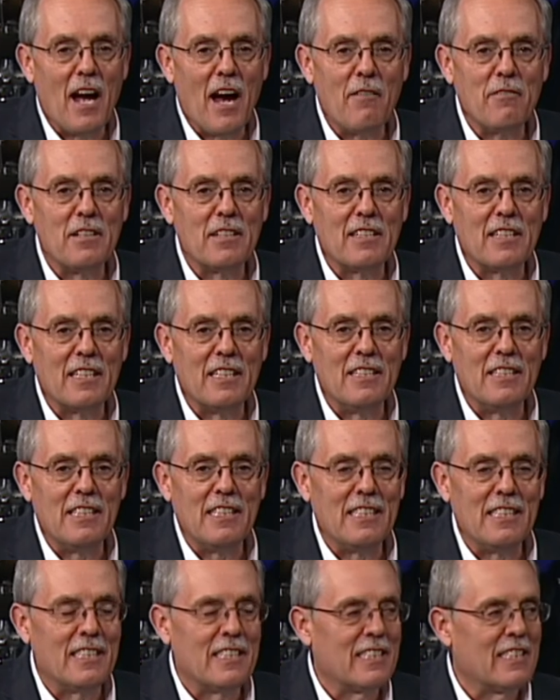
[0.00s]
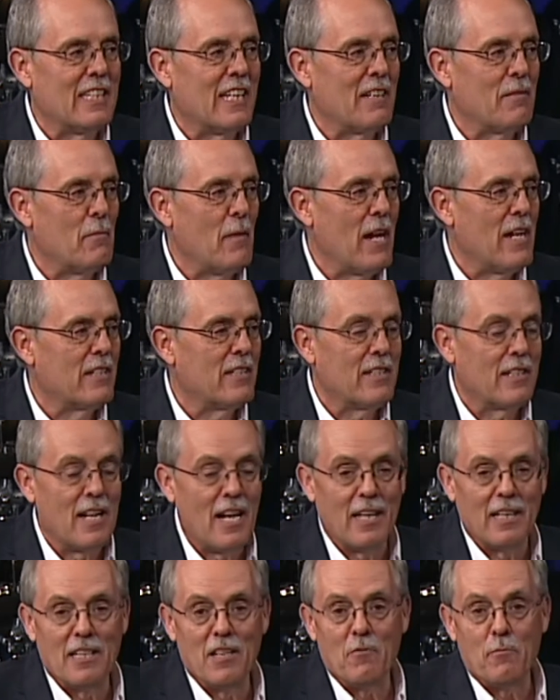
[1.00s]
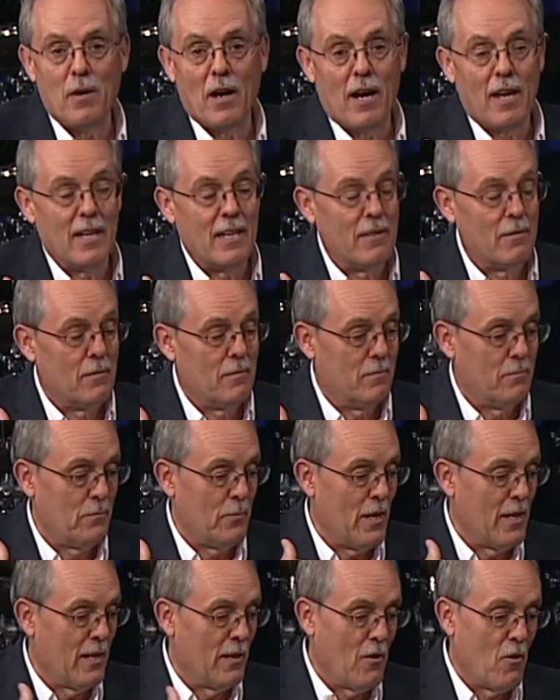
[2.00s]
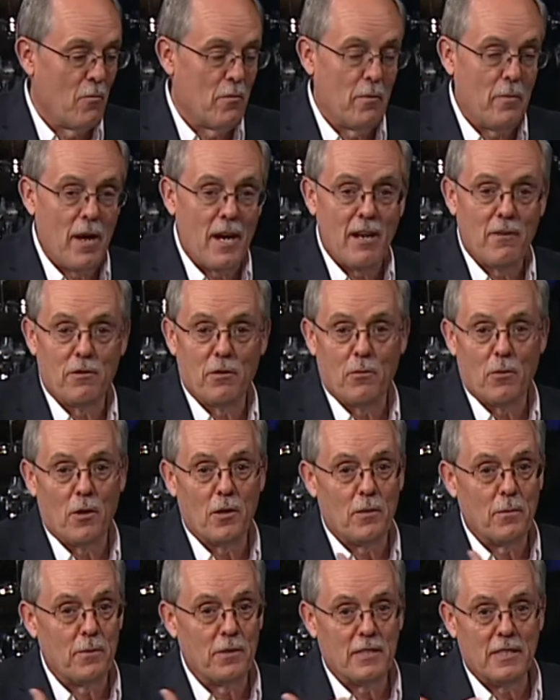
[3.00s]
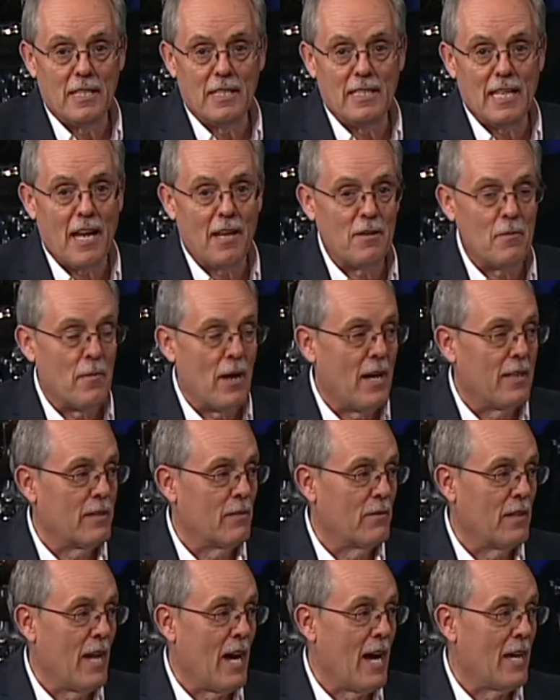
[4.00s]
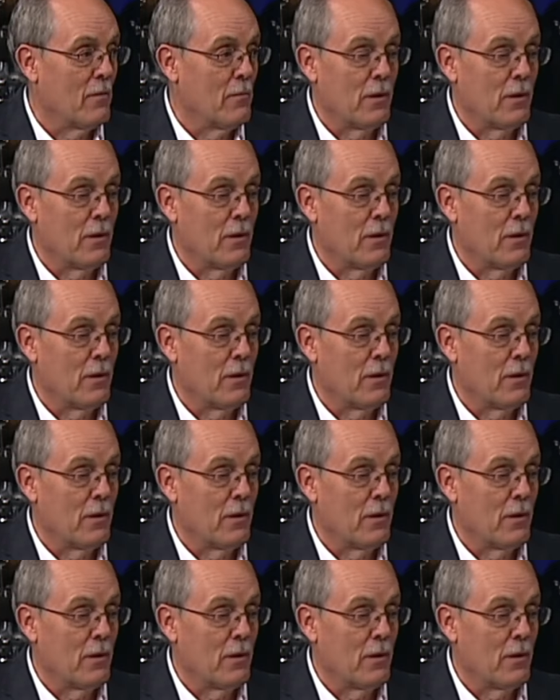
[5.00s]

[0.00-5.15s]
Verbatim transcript: Obviously, Jesus said, Man shall not live by bread alone, but by every word that proceeds out of the mouth of God.